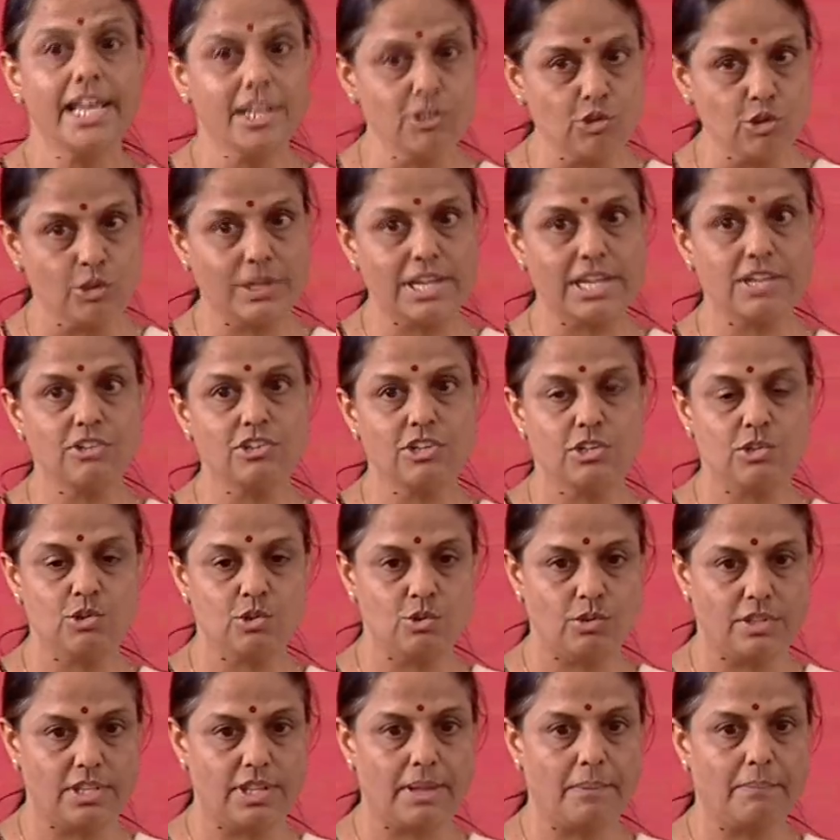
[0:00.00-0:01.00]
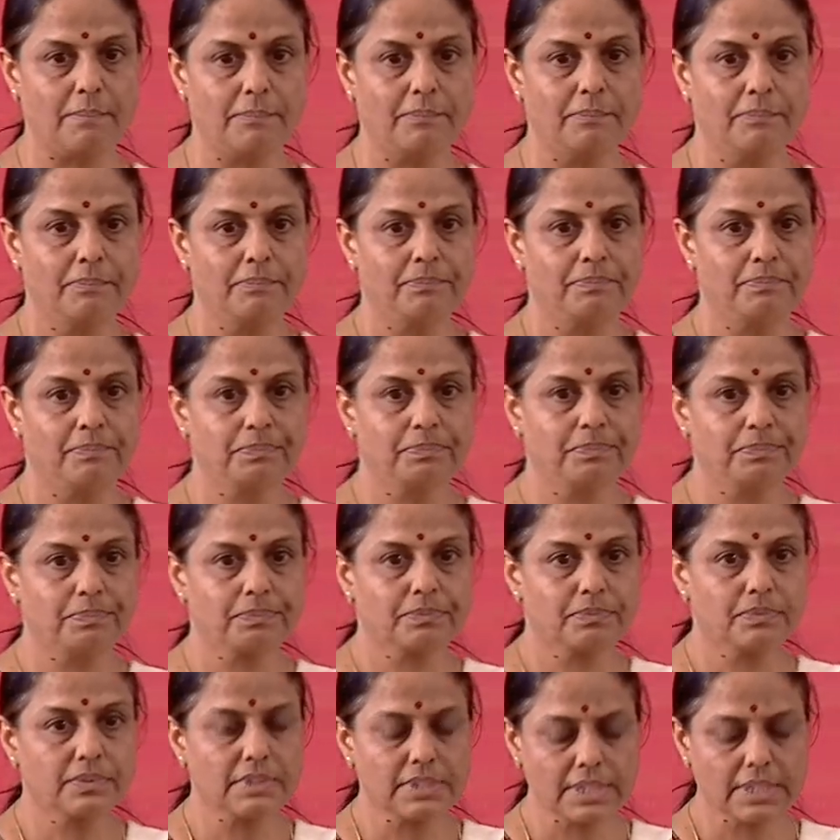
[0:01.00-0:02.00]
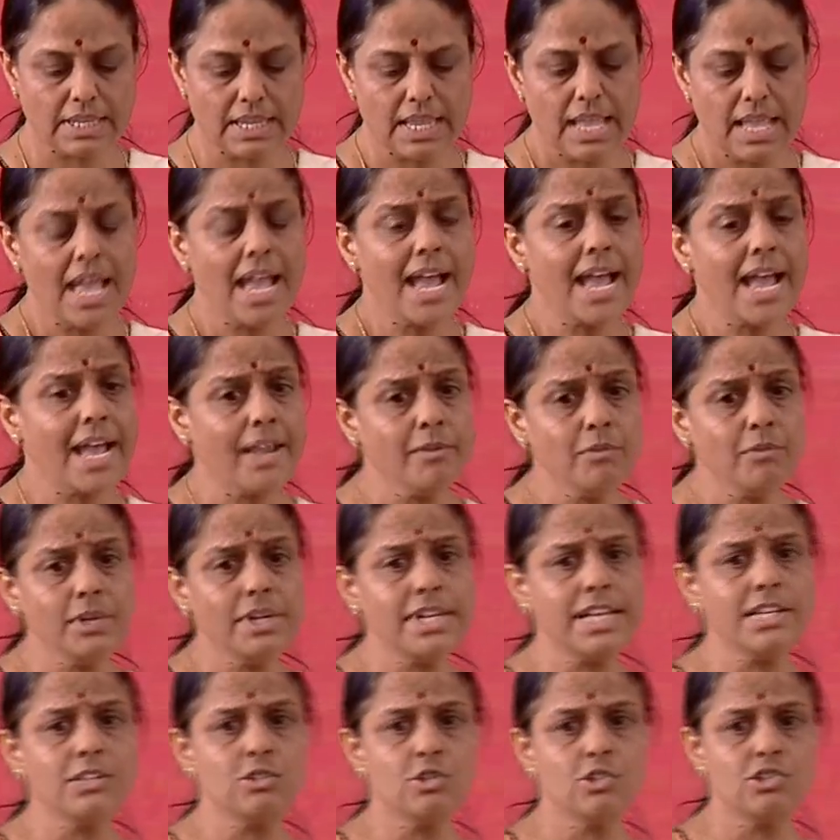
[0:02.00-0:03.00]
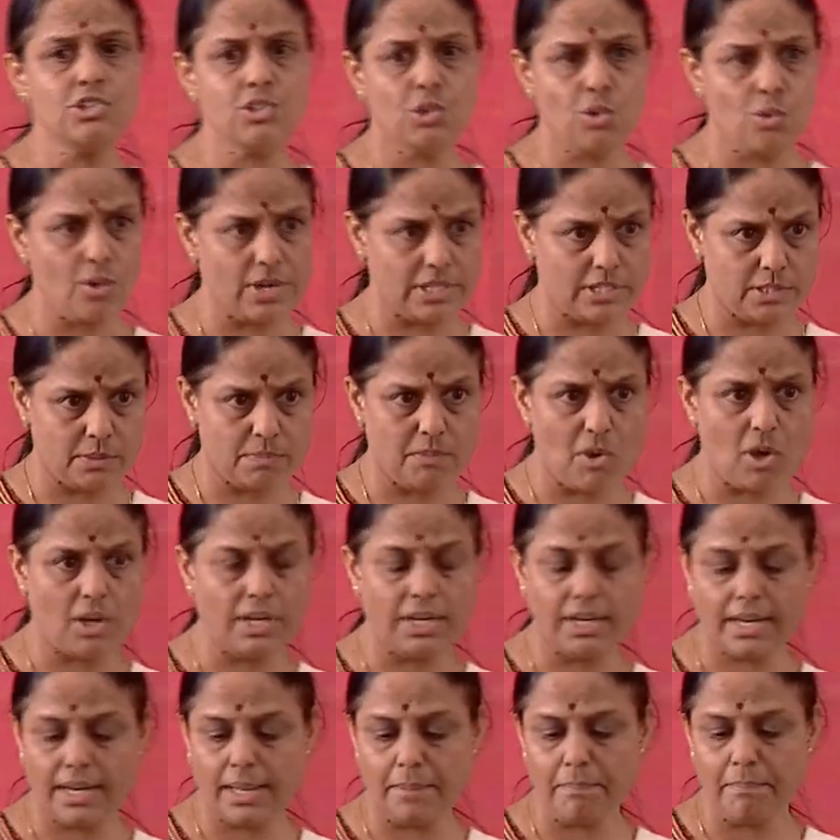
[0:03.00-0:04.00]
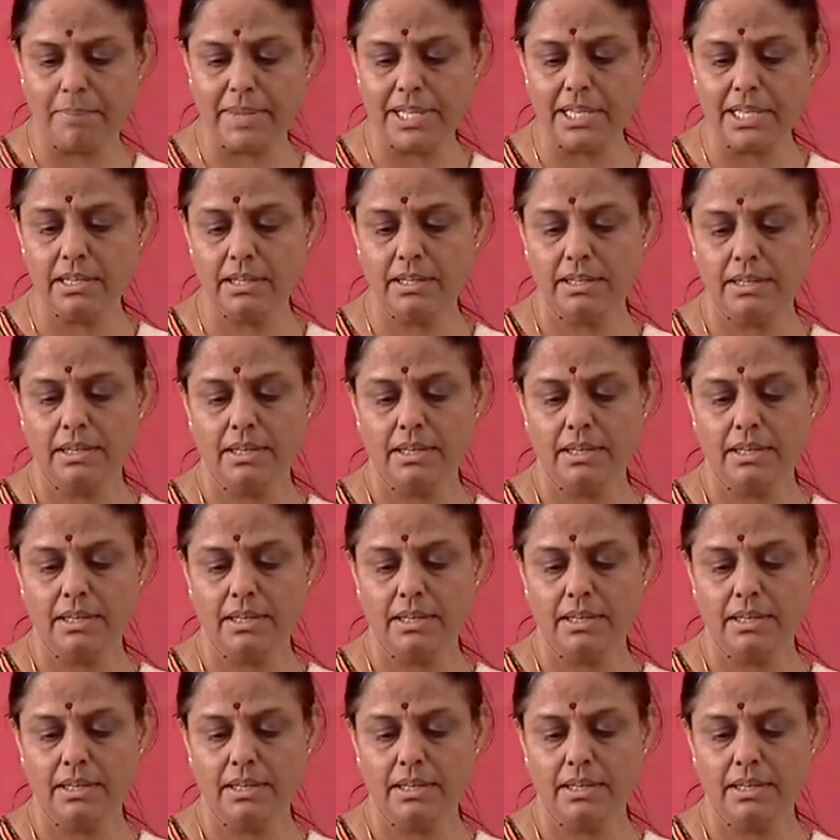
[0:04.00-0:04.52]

education to them. I would like to show a small clipping.